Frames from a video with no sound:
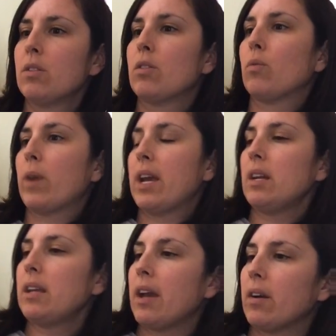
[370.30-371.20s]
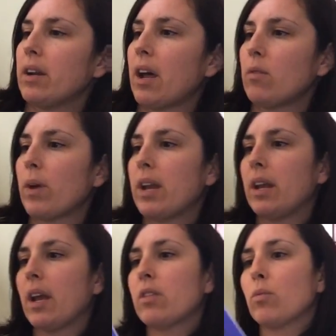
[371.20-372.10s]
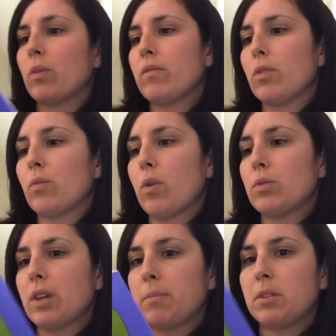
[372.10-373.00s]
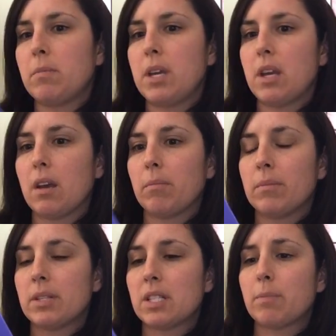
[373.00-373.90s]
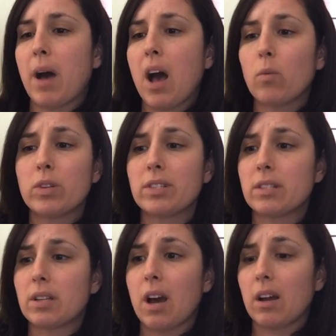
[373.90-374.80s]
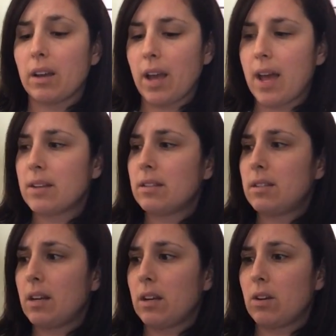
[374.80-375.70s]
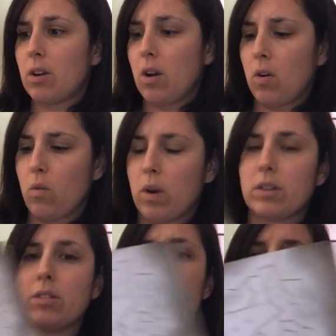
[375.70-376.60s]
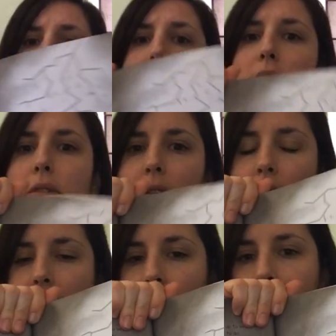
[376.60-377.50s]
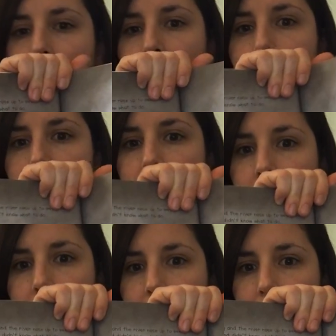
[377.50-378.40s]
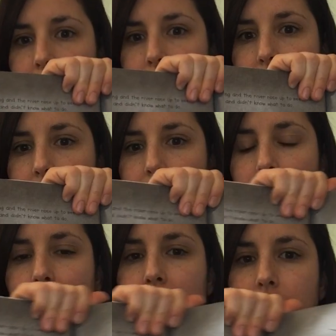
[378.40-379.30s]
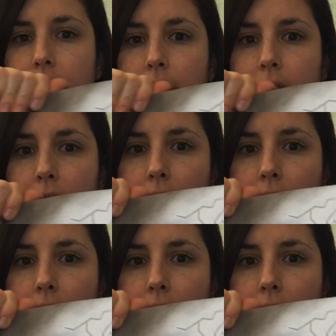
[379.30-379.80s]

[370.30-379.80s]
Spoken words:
The rain carried on raining, and the river rose up to meet him. Spot was stuck and didn't know what to do. Oh no, look at the thunder